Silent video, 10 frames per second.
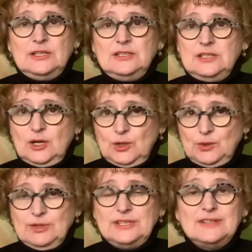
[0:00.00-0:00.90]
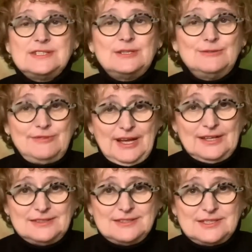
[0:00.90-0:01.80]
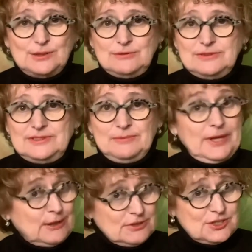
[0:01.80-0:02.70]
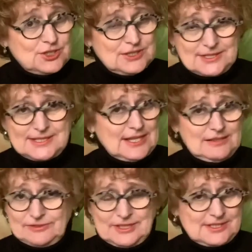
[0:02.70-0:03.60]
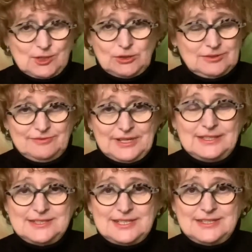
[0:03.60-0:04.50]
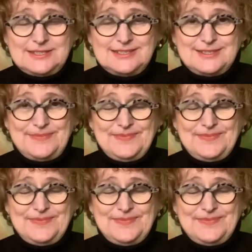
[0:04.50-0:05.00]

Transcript: No, it is still valid. So the marriage itself does not invalidate it.